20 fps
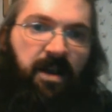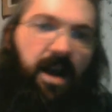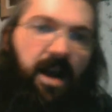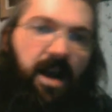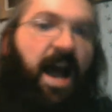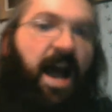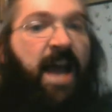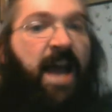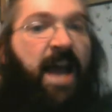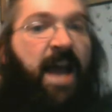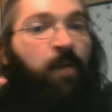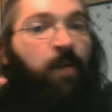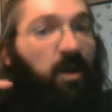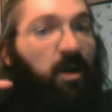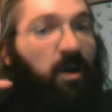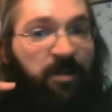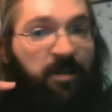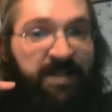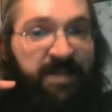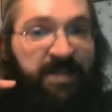hi,
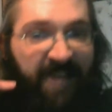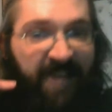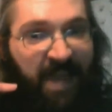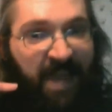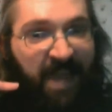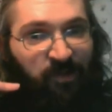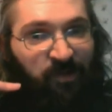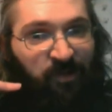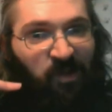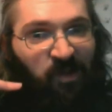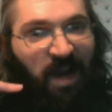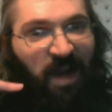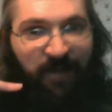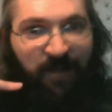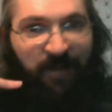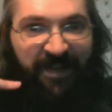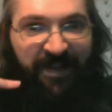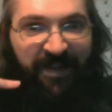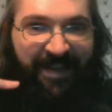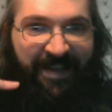welcome to cable
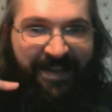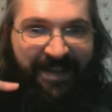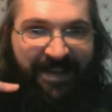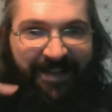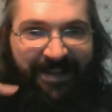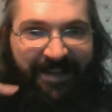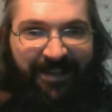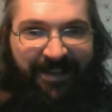company.